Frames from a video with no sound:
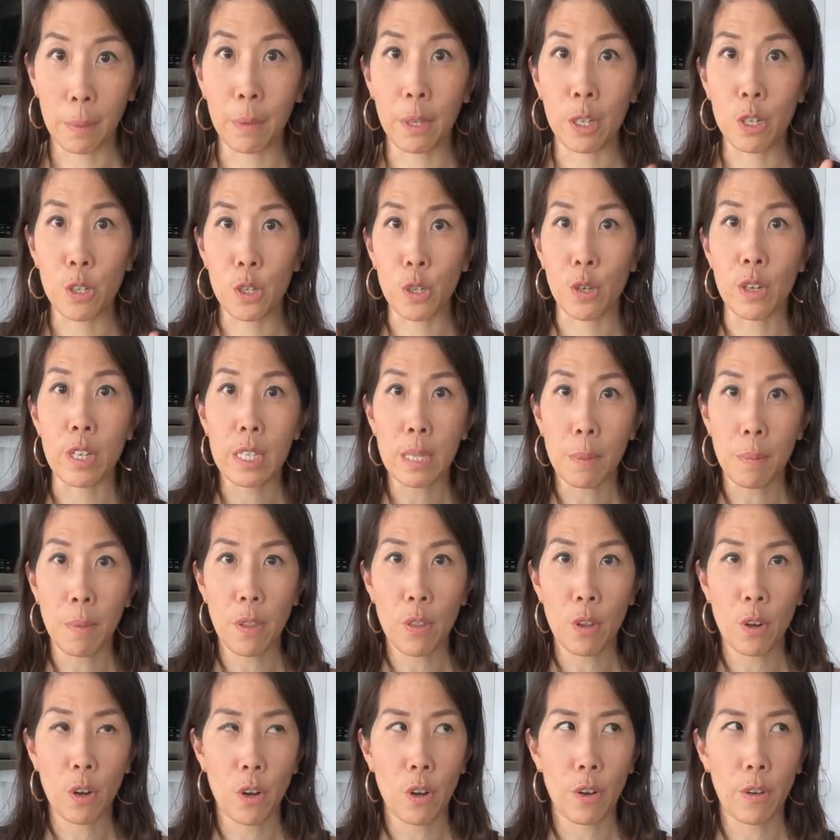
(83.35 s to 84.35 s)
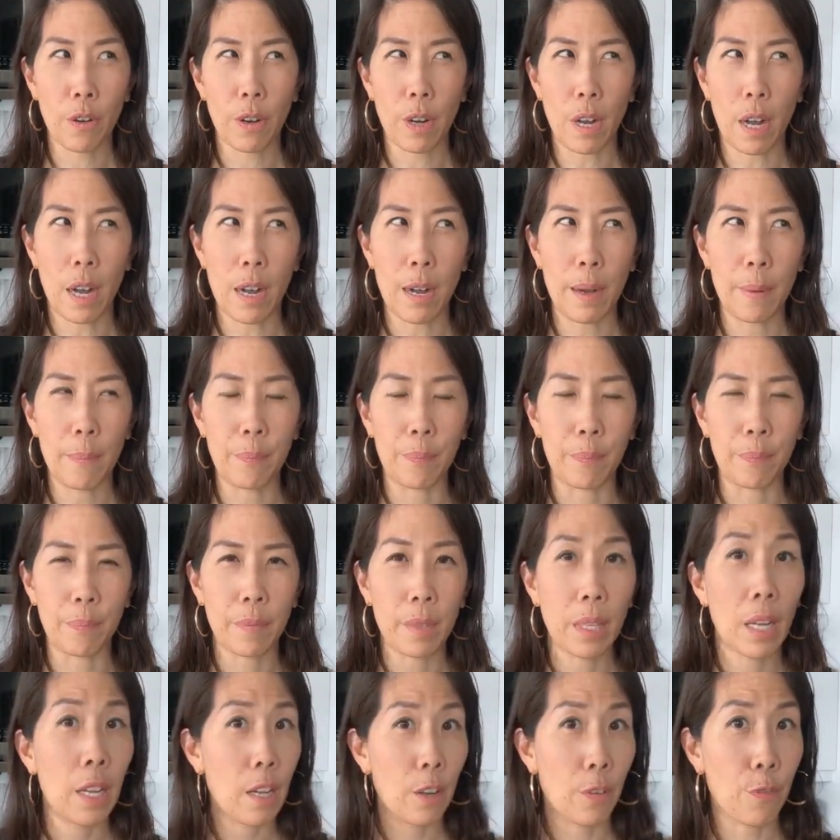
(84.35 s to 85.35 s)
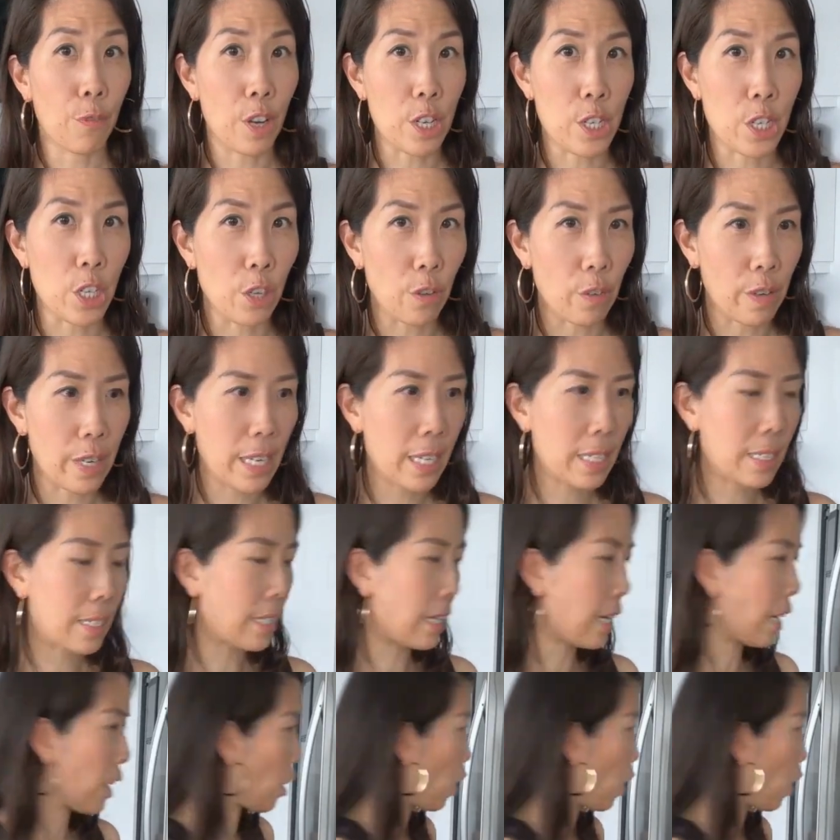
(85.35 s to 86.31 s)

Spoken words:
I'm going to show you some other fresh ingredients that